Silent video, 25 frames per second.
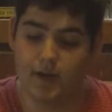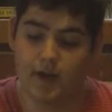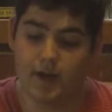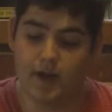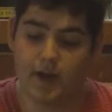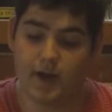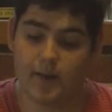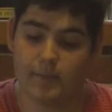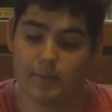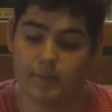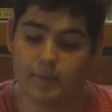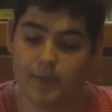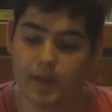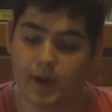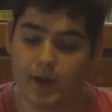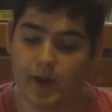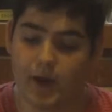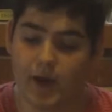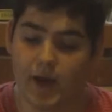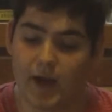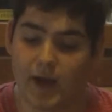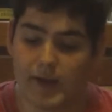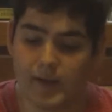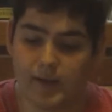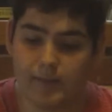
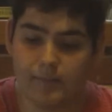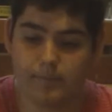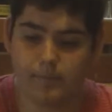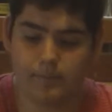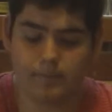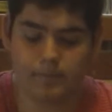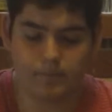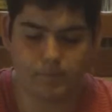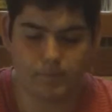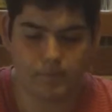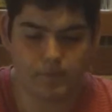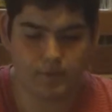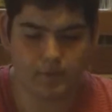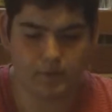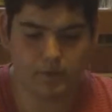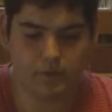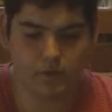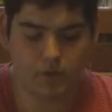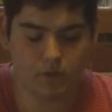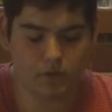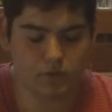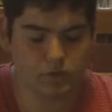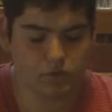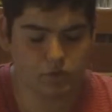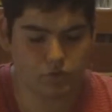I'm
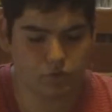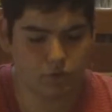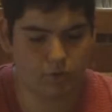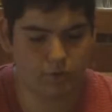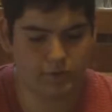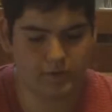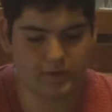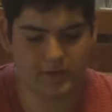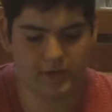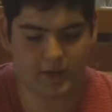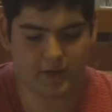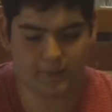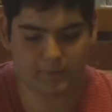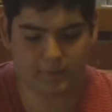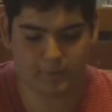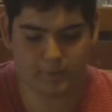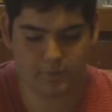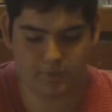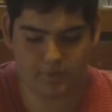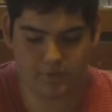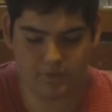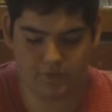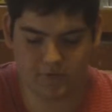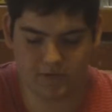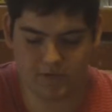not sure if it comes with
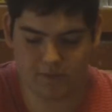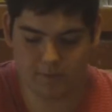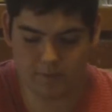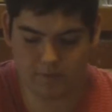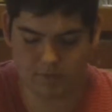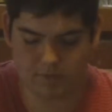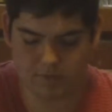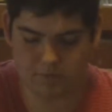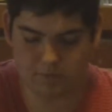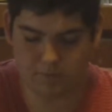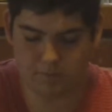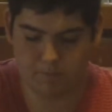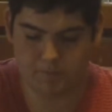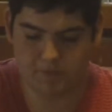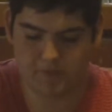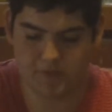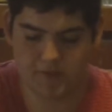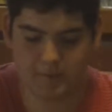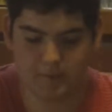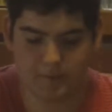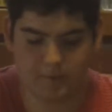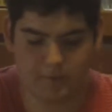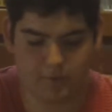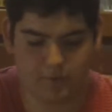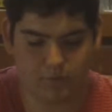the
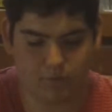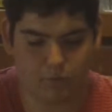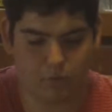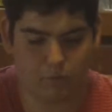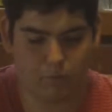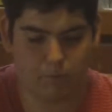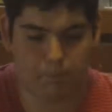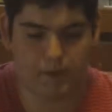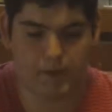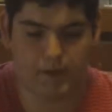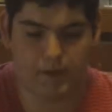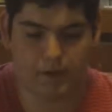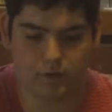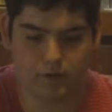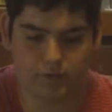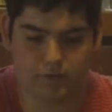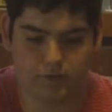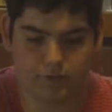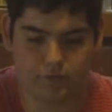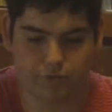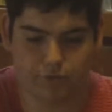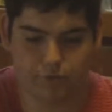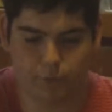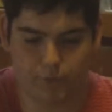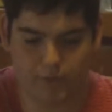CMOS or BIOS
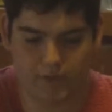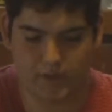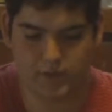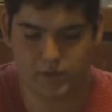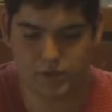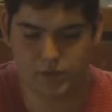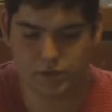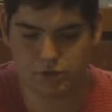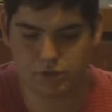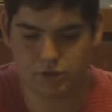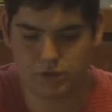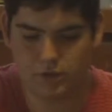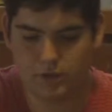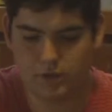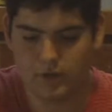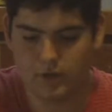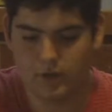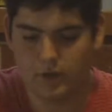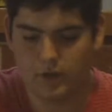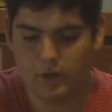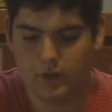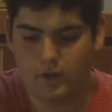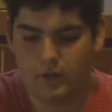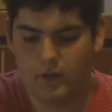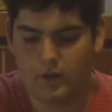switch,
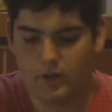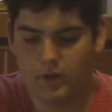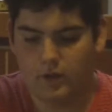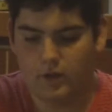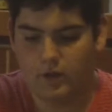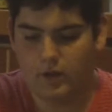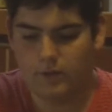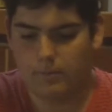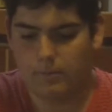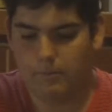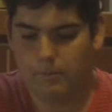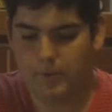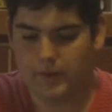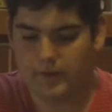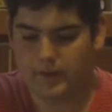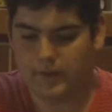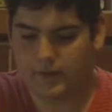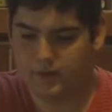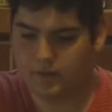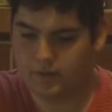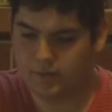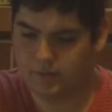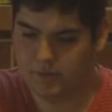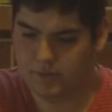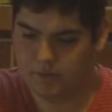but I
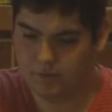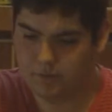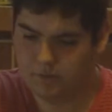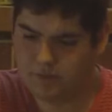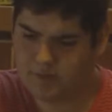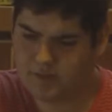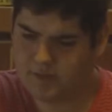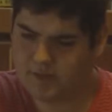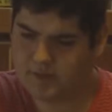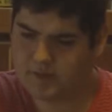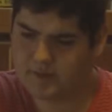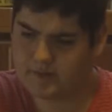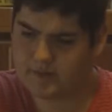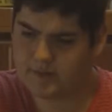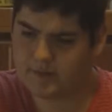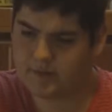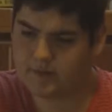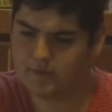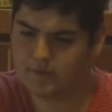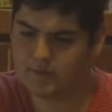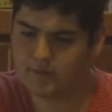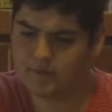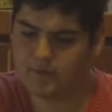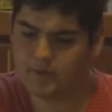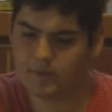don't think it
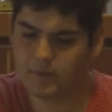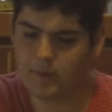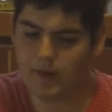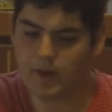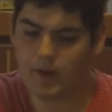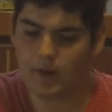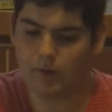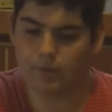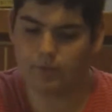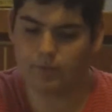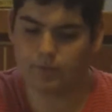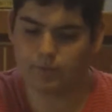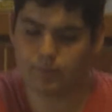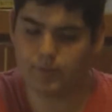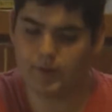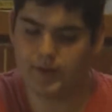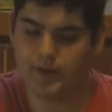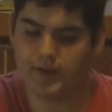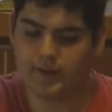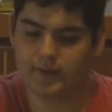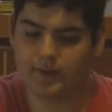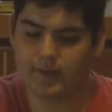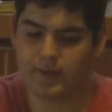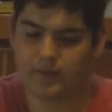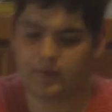does. I was
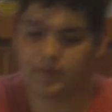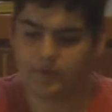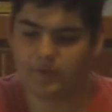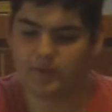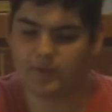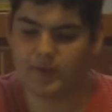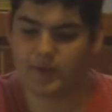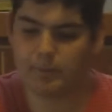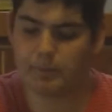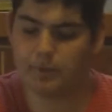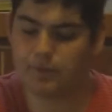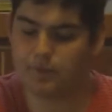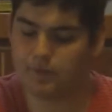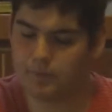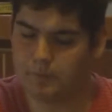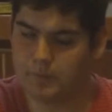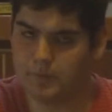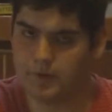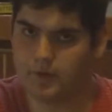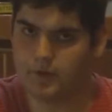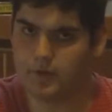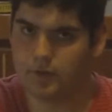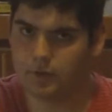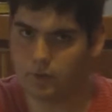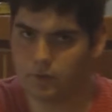reading that some of
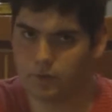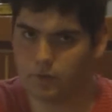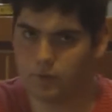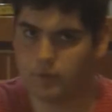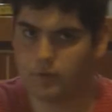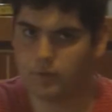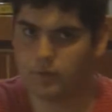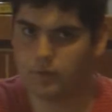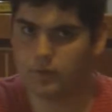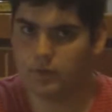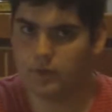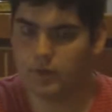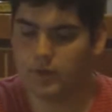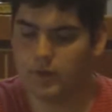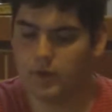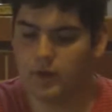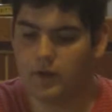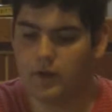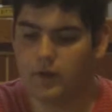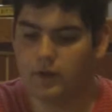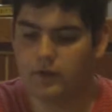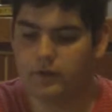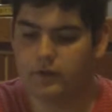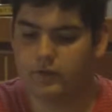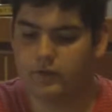them do.
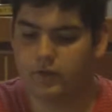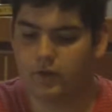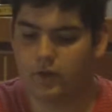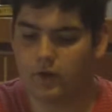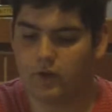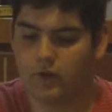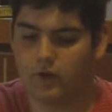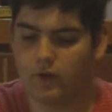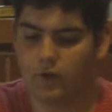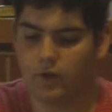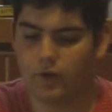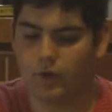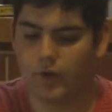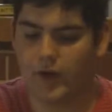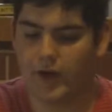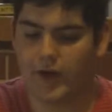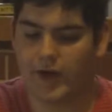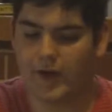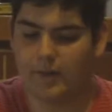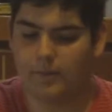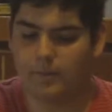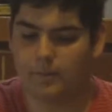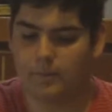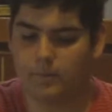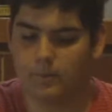So
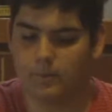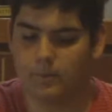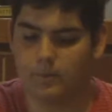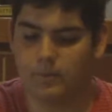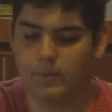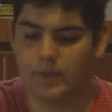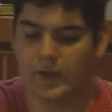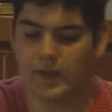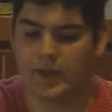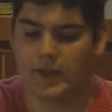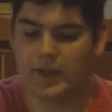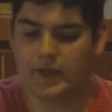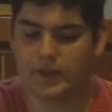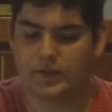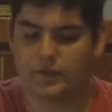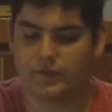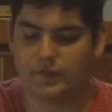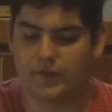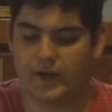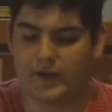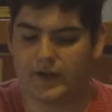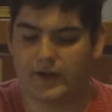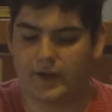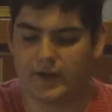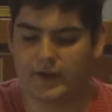I'm eager to
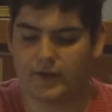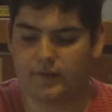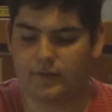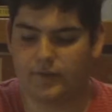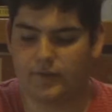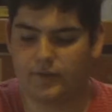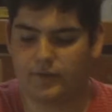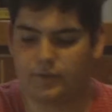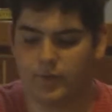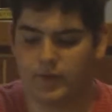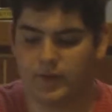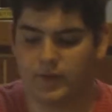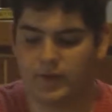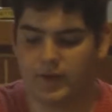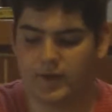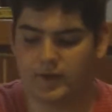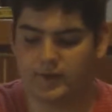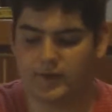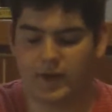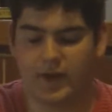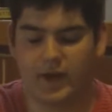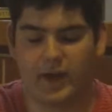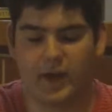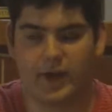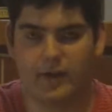find out if this one
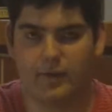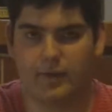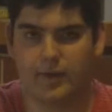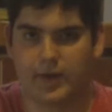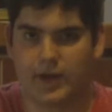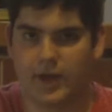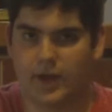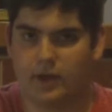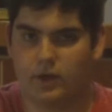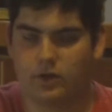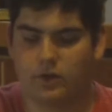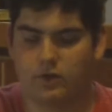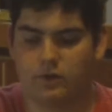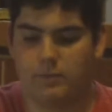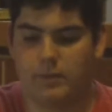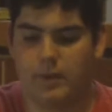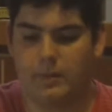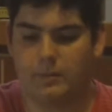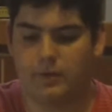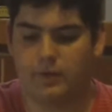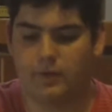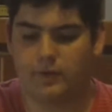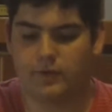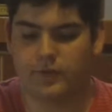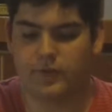does. I cannot
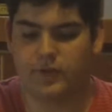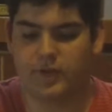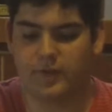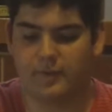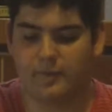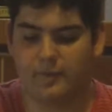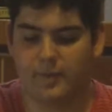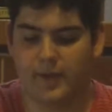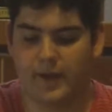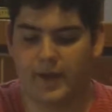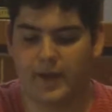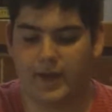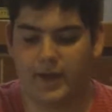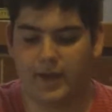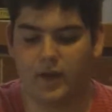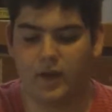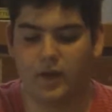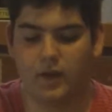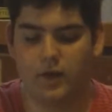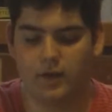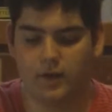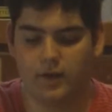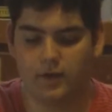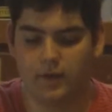remember off the top of my head.